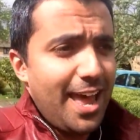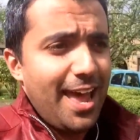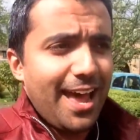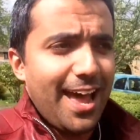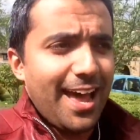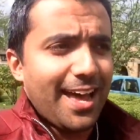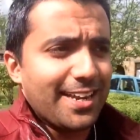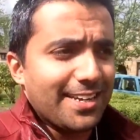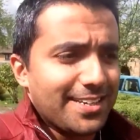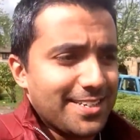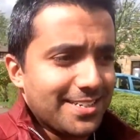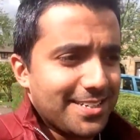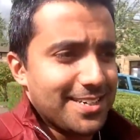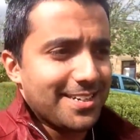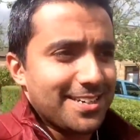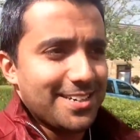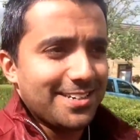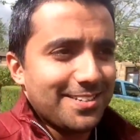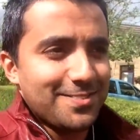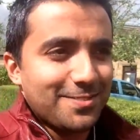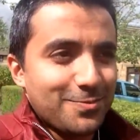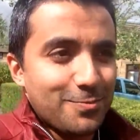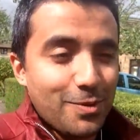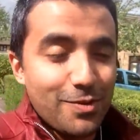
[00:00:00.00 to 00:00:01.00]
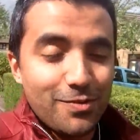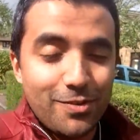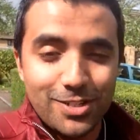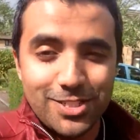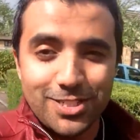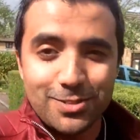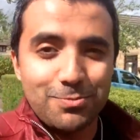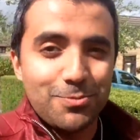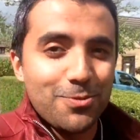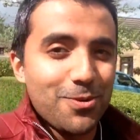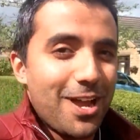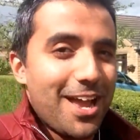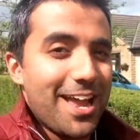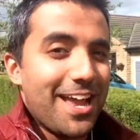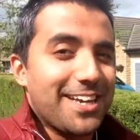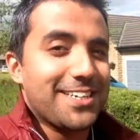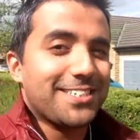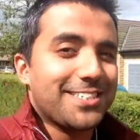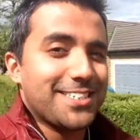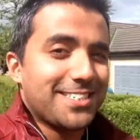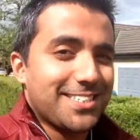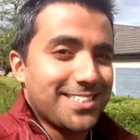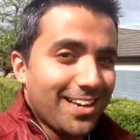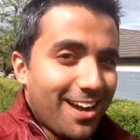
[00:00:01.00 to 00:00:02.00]
and we've got some
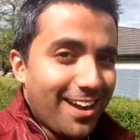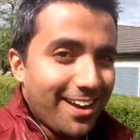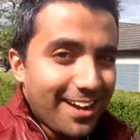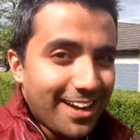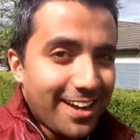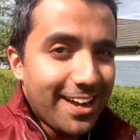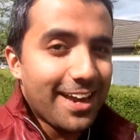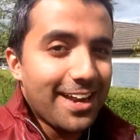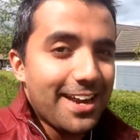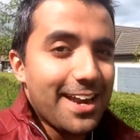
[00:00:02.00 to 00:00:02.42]
exciting